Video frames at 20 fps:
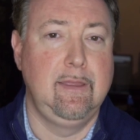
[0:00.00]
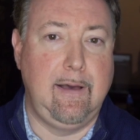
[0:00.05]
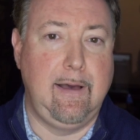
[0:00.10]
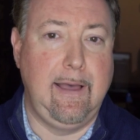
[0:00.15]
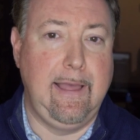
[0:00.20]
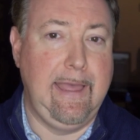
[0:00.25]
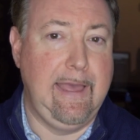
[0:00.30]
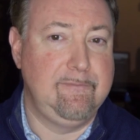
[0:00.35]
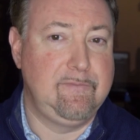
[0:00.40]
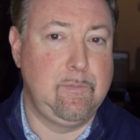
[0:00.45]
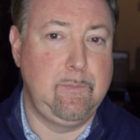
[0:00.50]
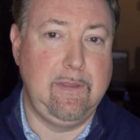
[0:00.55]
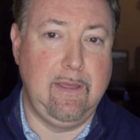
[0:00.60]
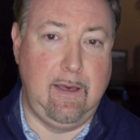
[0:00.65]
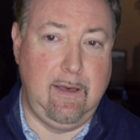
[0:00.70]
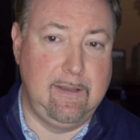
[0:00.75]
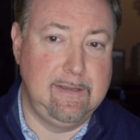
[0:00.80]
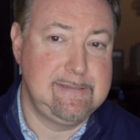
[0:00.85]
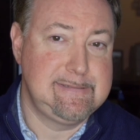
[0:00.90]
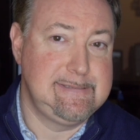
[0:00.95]
I have to be
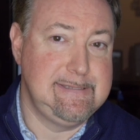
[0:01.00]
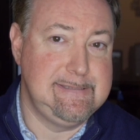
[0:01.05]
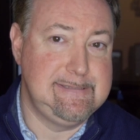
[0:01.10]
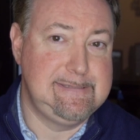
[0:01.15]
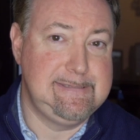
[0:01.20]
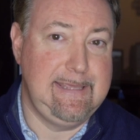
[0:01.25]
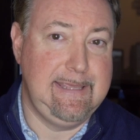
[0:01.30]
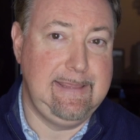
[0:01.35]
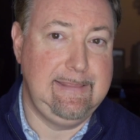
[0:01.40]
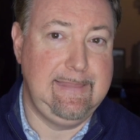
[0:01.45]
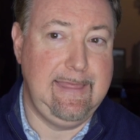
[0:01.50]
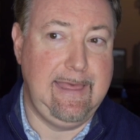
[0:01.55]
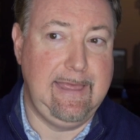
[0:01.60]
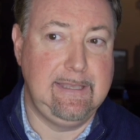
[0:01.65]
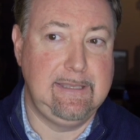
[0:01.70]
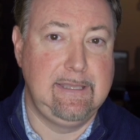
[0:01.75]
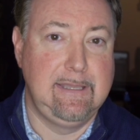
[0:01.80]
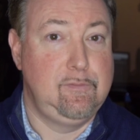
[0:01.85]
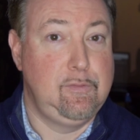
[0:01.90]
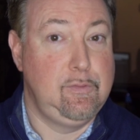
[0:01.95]
honest and say
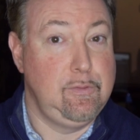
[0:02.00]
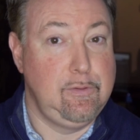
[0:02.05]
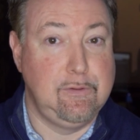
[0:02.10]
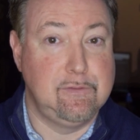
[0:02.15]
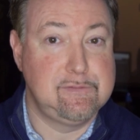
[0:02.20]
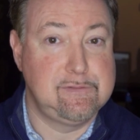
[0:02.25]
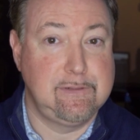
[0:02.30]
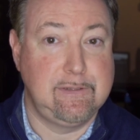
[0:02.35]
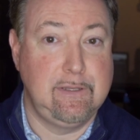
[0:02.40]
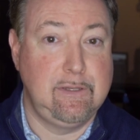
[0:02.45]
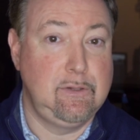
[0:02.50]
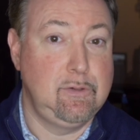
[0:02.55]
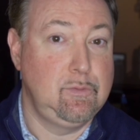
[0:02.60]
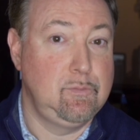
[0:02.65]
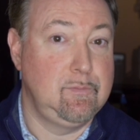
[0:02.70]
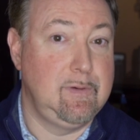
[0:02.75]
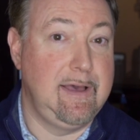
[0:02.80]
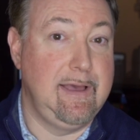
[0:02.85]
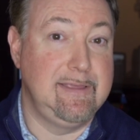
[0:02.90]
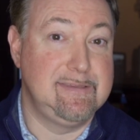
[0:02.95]
that 2 years
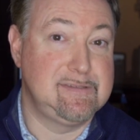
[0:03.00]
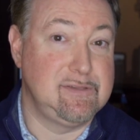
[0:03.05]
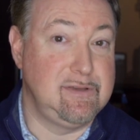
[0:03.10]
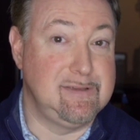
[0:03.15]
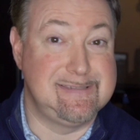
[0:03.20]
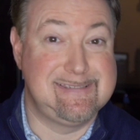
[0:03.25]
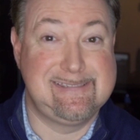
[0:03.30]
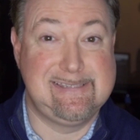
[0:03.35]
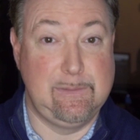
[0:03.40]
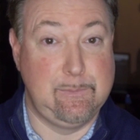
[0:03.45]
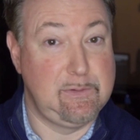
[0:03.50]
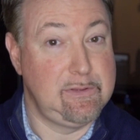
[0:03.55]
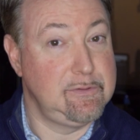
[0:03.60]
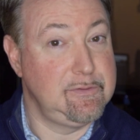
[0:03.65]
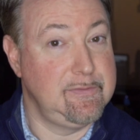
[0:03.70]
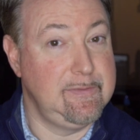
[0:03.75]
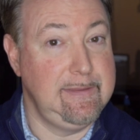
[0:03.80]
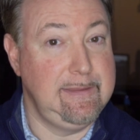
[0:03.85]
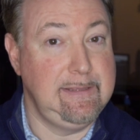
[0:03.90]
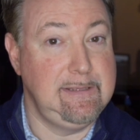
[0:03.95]
ago, I saw similar
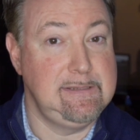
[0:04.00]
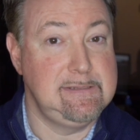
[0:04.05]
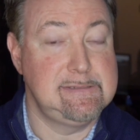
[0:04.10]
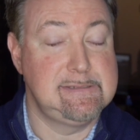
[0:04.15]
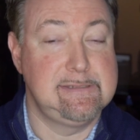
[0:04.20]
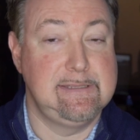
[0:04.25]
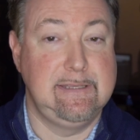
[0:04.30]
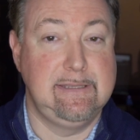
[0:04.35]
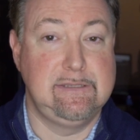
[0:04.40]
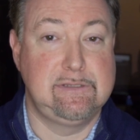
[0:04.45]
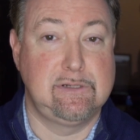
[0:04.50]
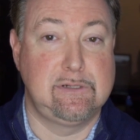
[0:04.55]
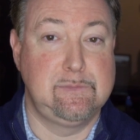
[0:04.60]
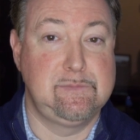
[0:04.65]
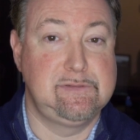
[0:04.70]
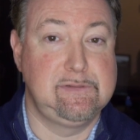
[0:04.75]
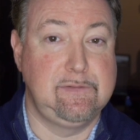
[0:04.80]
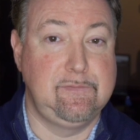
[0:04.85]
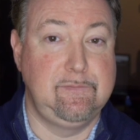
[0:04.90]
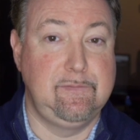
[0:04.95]
things in
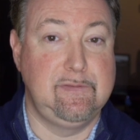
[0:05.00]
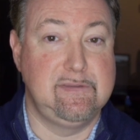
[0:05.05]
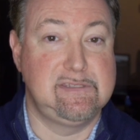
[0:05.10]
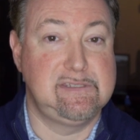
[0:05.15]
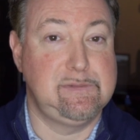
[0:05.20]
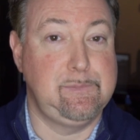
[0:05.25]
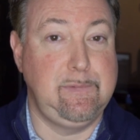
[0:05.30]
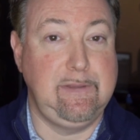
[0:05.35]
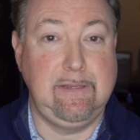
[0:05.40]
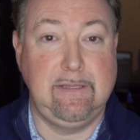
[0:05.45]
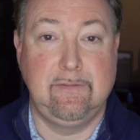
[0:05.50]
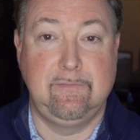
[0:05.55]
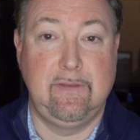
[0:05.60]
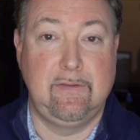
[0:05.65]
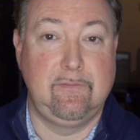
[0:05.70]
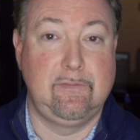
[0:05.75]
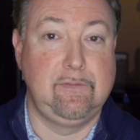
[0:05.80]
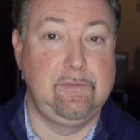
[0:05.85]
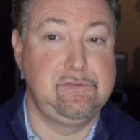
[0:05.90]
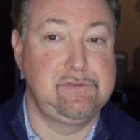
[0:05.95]
terms of the speed of
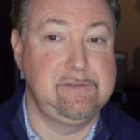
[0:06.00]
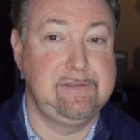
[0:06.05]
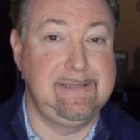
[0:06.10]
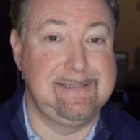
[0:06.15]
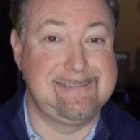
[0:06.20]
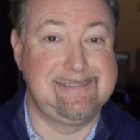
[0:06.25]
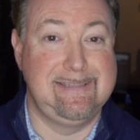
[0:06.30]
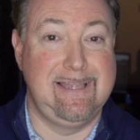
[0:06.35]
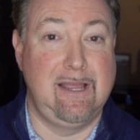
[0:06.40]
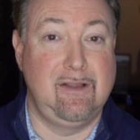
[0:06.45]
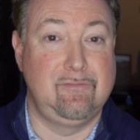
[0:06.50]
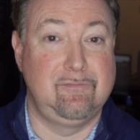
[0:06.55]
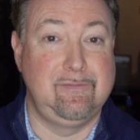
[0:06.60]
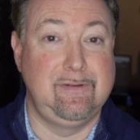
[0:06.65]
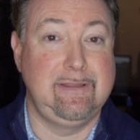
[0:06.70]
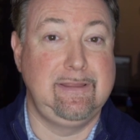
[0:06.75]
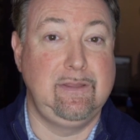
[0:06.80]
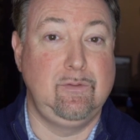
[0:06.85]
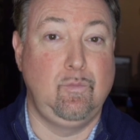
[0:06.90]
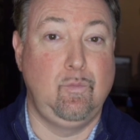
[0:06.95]
evolution. It's not
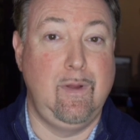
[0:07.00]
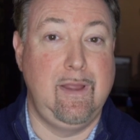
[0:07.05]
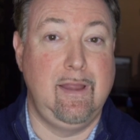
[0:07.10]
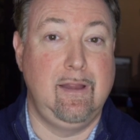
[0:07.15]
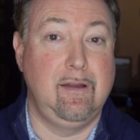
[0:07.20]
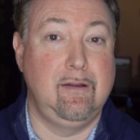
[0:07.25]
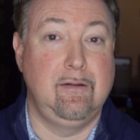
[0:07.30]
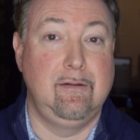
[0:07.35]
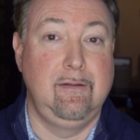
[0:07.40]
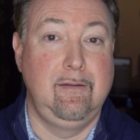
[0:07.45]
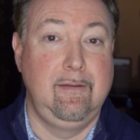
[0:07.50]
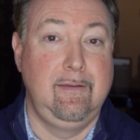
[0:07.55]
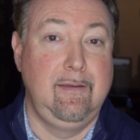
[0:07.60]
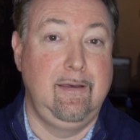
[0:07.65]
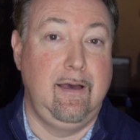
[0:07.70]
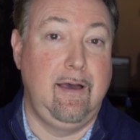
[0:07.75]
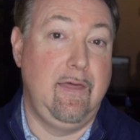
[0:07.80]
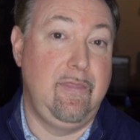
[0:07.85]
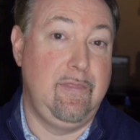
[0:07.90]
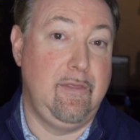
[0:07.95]
really where
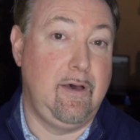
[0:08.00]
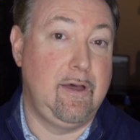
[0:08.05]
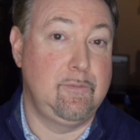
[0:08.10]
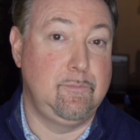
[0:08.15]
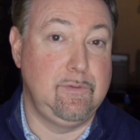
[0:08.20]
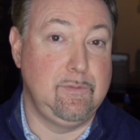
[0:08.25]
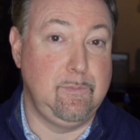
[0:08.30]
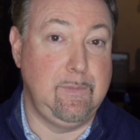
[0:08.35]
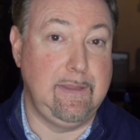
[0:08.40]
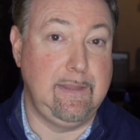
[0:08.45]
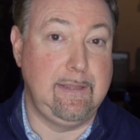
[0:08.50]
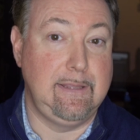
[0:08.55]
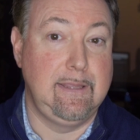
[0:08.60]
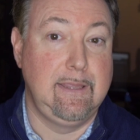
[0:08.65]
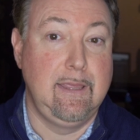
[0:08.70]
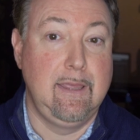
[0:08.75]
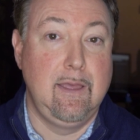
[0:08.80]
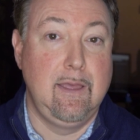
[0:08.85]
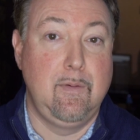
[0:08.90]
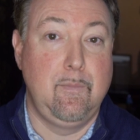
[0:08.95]
I thought it would be,
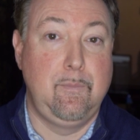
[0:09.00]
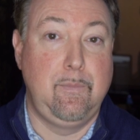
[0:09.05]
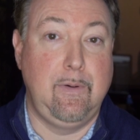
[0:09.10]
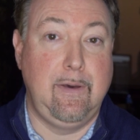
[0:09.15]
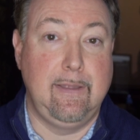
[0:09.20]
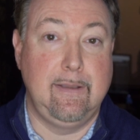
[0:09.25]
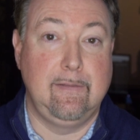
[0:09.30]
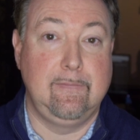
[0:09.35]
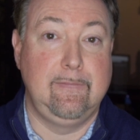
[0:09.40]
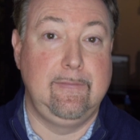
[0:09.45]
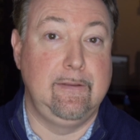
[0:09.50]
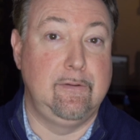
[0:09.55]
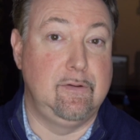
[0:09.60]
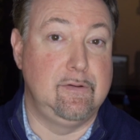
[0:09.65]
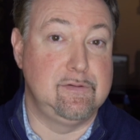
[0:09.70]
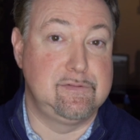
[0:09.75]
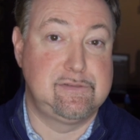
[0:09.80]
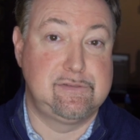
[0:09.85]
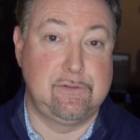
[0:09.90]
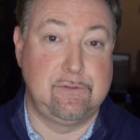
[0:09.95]
but there
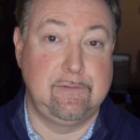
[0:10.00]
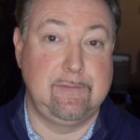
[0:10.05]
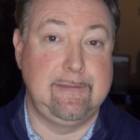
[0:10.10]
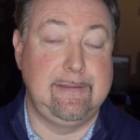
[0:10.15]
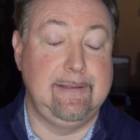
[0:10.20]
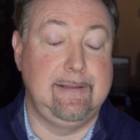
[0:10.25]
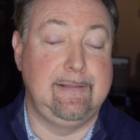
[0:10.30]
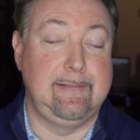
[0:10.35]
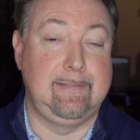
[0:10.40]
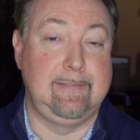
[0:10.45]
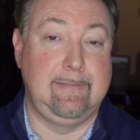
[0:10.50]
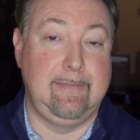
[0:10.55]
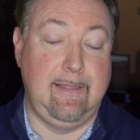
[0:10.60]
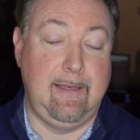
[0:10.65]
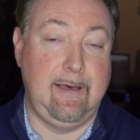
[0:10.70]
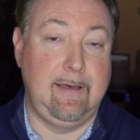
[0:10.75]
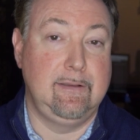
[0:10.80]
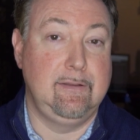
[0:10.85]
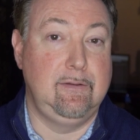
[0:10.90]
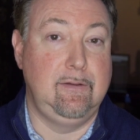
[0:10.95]
are certainly a
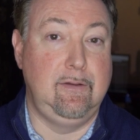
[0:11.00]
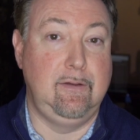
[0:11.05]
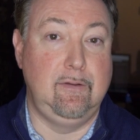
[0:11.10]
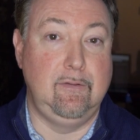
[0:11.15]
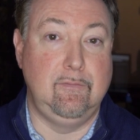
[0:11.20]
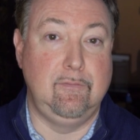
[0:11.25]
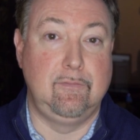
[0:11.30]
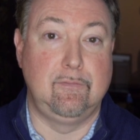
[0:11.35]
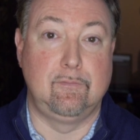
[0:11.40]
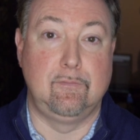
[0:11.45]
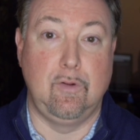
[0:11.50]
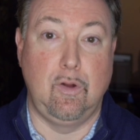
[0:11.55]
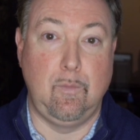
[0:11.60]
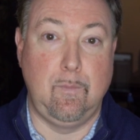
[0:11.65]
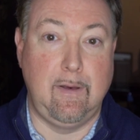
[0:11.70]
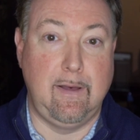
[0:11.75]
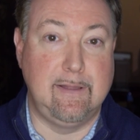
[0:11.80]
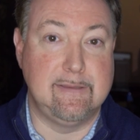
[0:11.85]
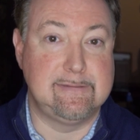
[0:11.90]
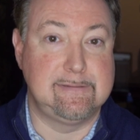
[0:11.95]
lot of
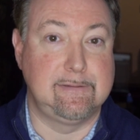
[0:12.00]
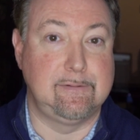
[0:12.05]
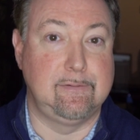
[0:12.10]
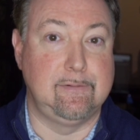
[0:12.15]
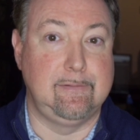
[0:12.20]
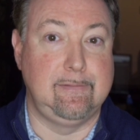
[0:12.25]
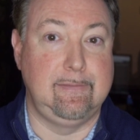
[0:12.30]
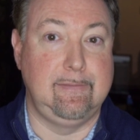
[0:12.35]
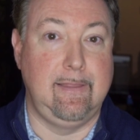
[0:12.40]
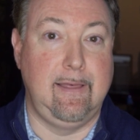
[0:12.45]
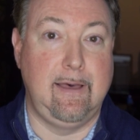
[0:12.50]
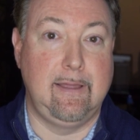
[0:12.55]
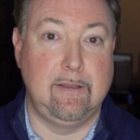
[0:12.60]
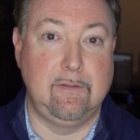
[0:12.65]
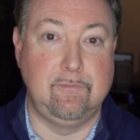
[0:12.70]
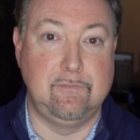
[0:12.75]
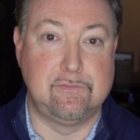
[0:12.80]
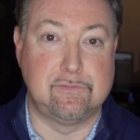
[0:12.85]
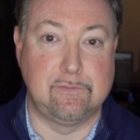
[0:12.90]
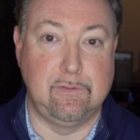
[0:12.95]
robots, there are a lot
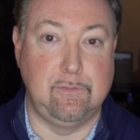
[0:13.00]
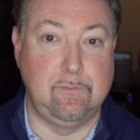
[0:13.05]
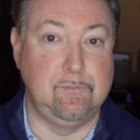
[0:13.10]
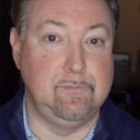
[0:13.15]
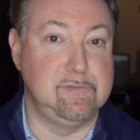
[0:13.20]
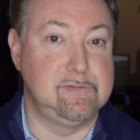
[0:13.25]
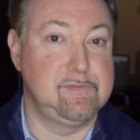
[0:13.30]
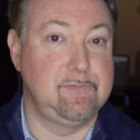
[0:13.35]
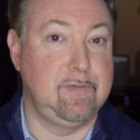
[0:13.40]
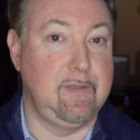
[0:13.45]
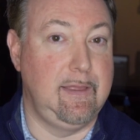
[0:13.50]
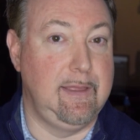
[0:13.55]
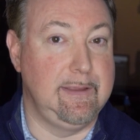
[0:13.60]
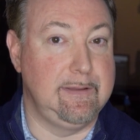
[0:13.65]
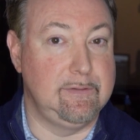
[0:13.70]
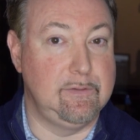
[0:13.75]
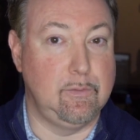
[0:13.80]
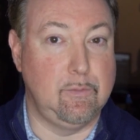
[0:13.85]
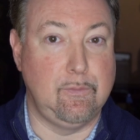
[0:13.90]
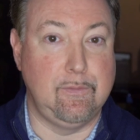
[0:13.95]
of drones,
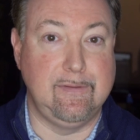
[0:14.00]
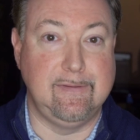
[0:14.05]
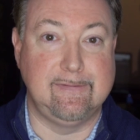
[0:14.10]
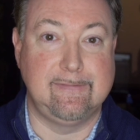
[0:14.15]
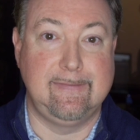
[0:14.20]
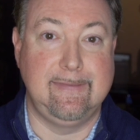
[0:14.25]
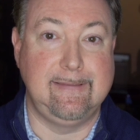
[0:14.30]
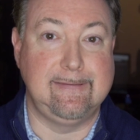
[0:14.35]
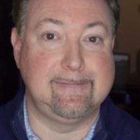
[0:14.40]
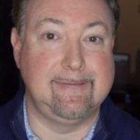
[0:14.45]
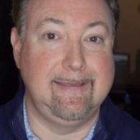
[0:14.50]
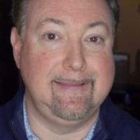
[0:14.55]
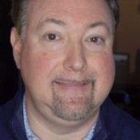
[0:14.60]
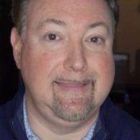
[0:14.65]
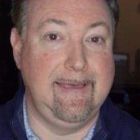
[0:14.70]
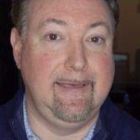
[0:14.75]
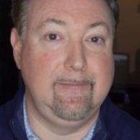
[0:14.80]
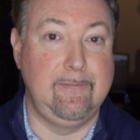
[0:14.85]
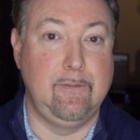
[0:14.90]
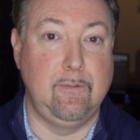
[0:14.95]
flying toys, things like
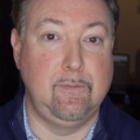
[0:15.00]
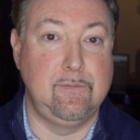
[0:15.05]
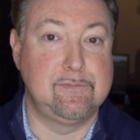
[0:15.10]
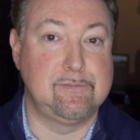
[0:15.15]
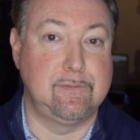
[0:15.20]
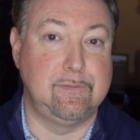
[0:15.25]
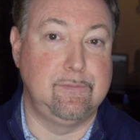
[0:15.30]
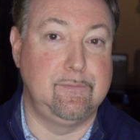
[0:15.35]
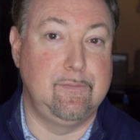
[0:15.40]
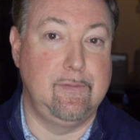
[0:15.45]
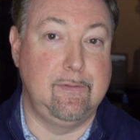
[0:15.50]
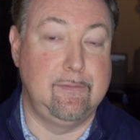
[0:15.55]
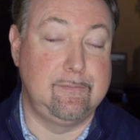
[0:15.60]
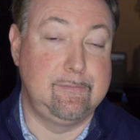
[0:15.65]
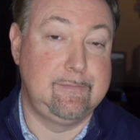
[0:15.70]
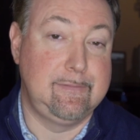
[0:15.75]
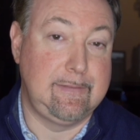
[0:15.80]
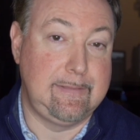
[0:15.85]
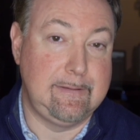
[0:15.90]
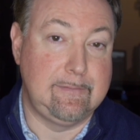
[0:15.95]
that. Those are
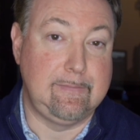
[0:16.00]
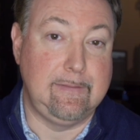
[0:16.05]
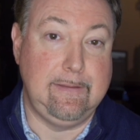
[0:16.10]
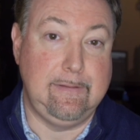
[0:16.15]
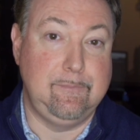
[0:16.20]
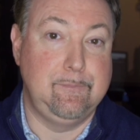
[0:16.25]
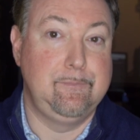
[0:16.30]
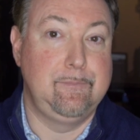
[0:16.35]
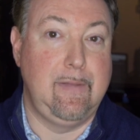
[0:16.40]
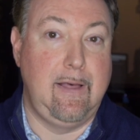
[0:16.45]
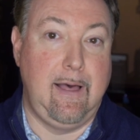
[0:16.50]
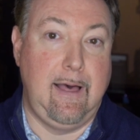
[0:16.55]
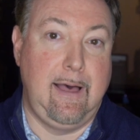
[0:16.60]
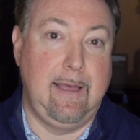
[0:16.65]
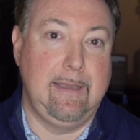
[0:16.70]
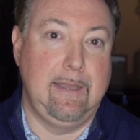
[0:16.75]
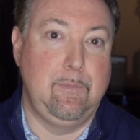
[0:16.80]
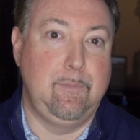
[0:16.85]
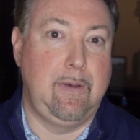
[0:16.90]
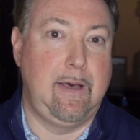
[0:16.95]
clearly
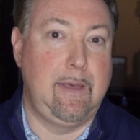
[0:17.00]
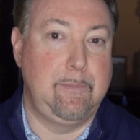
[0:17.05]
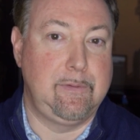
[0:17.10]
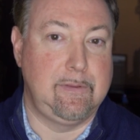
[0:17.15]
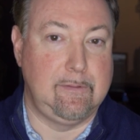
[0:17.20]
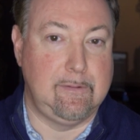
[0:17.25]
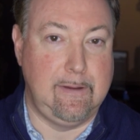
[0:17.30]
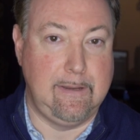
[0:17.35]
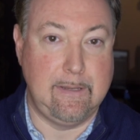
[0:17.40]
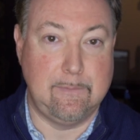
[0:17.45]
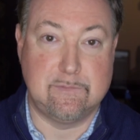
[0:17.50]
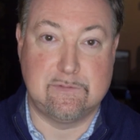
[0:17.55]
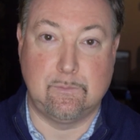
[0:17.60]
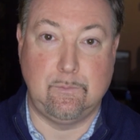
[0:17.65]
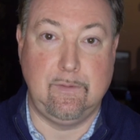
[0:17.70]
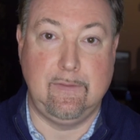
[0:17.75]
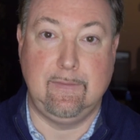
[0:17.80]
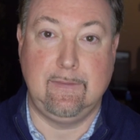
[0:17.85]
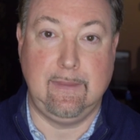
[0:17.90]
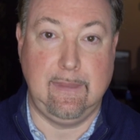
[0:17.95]
hot and popular items
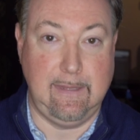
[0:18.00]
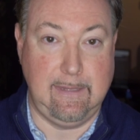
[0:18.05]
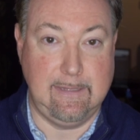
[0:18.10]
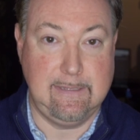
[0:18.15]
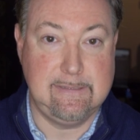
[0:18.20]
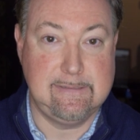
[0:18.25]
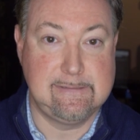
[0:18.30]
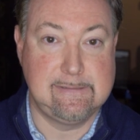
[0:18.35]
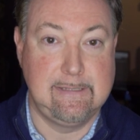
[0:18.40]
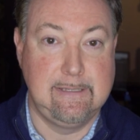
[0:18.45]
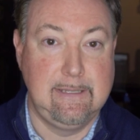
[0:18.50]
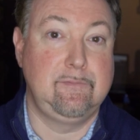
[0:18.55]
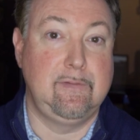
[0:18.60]
with kids.